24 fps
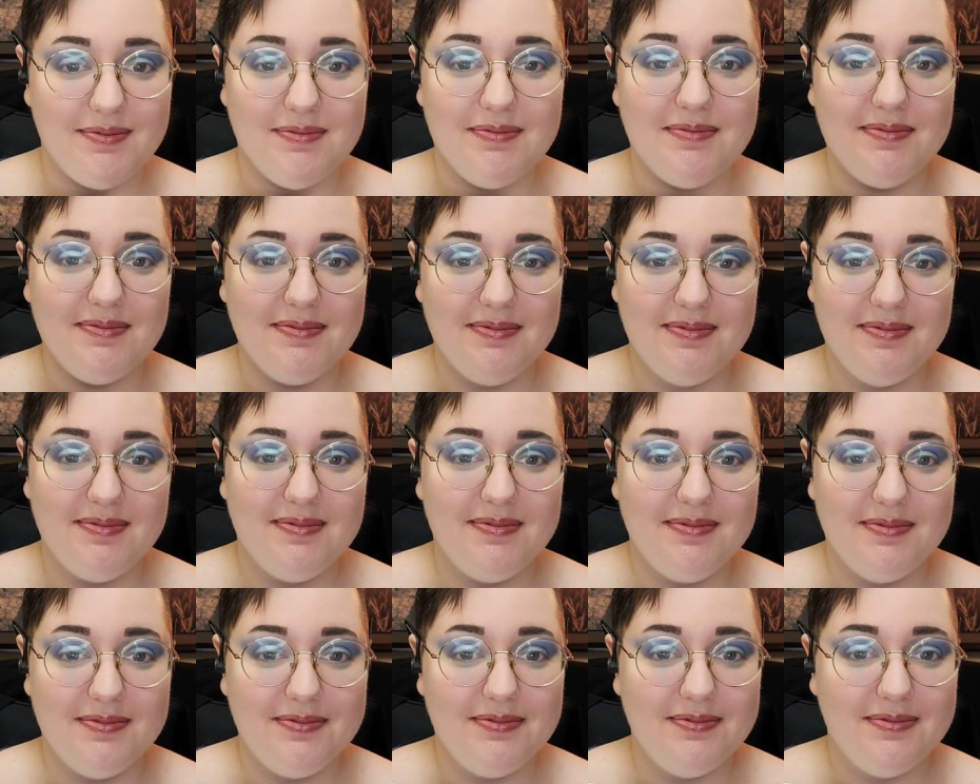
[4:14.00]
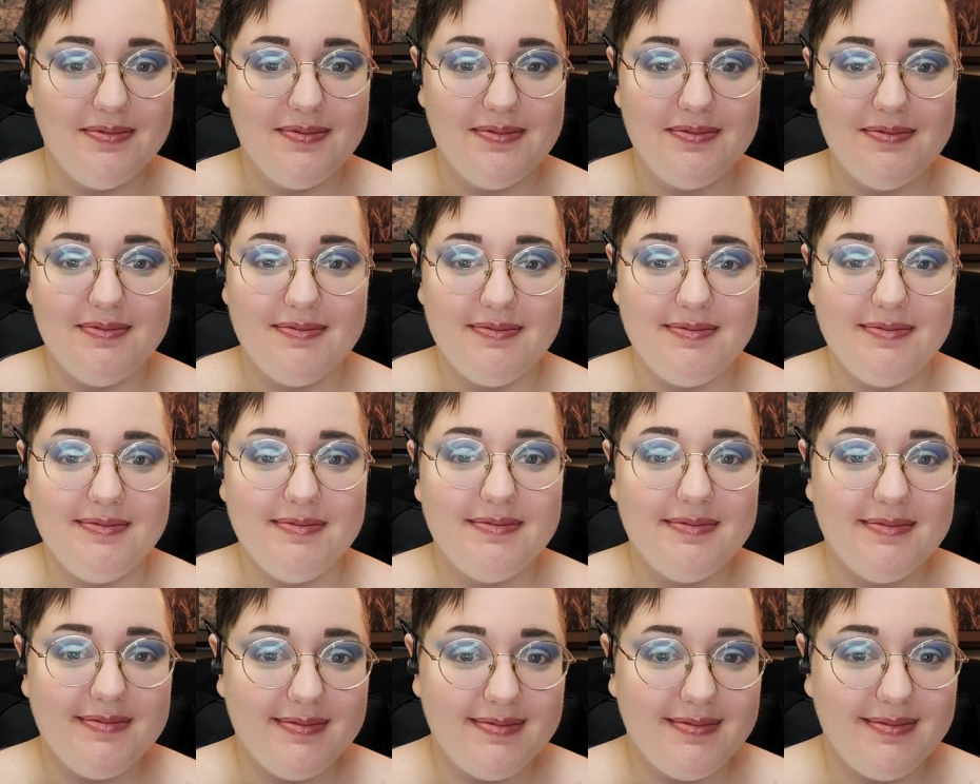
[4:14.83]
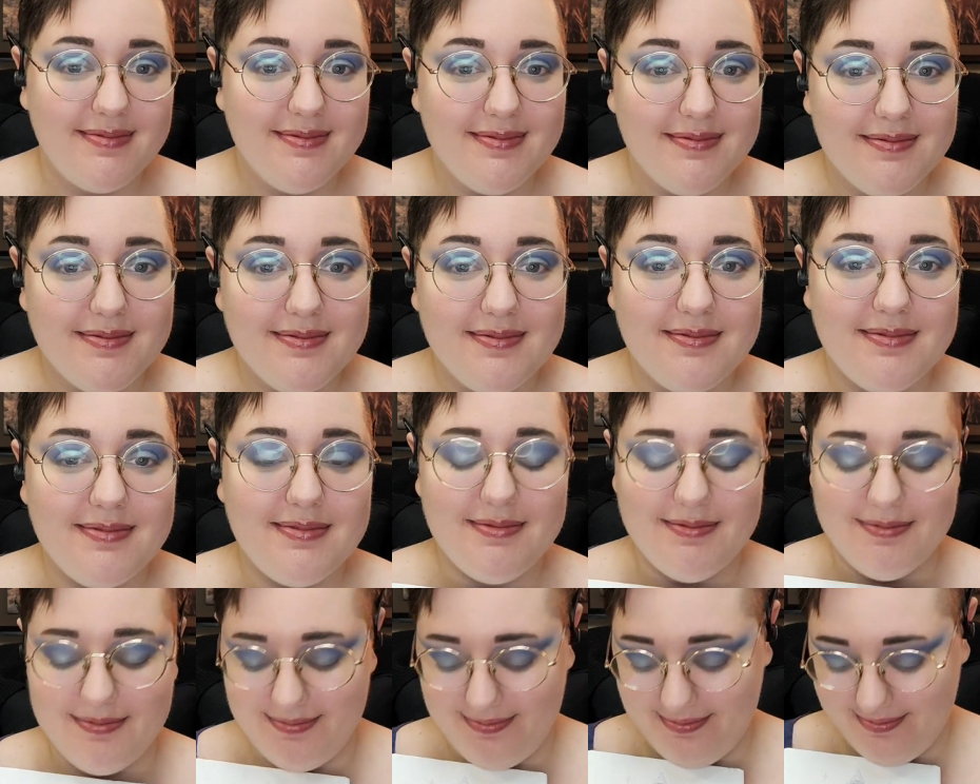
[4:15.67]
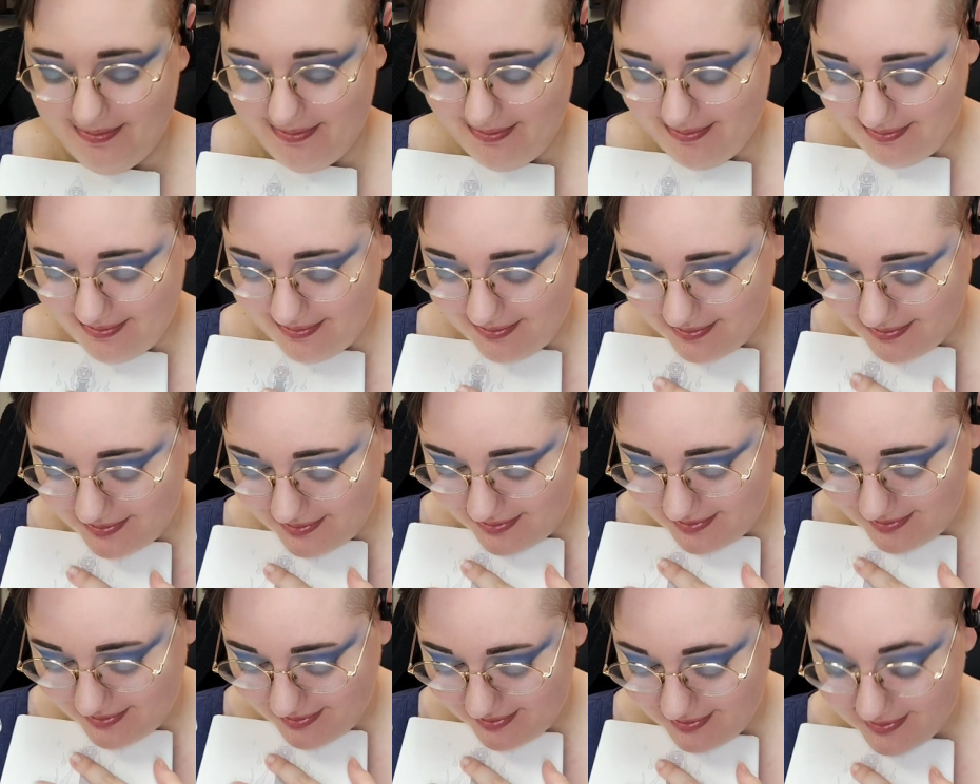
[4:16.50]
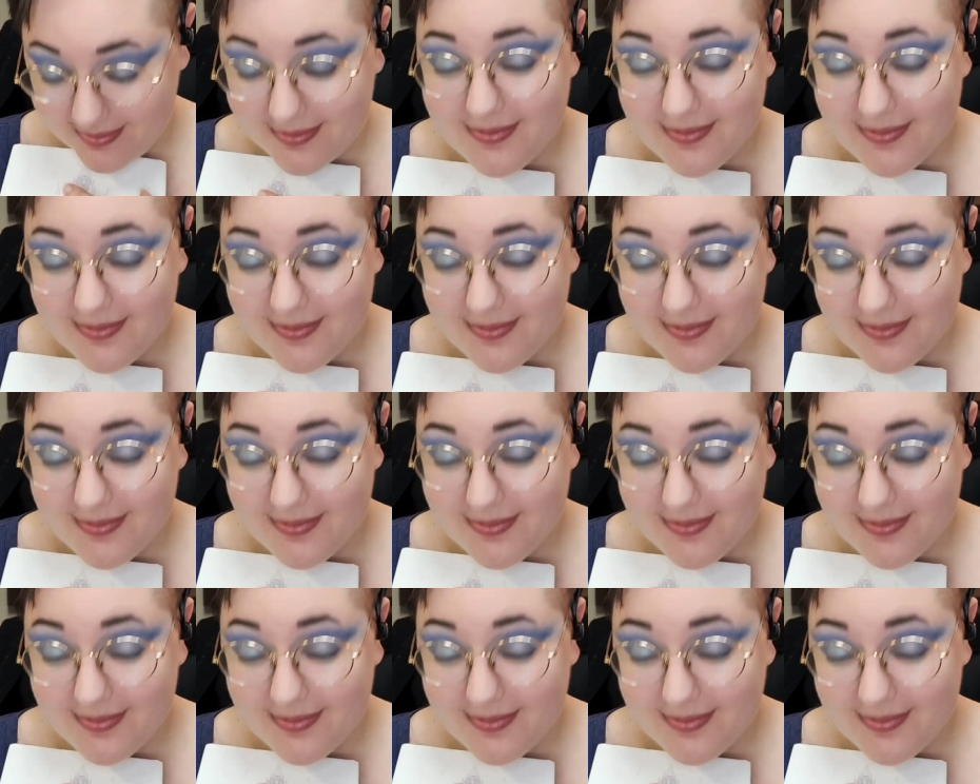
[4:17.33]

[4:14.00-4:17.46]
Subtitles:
Nobody speaks.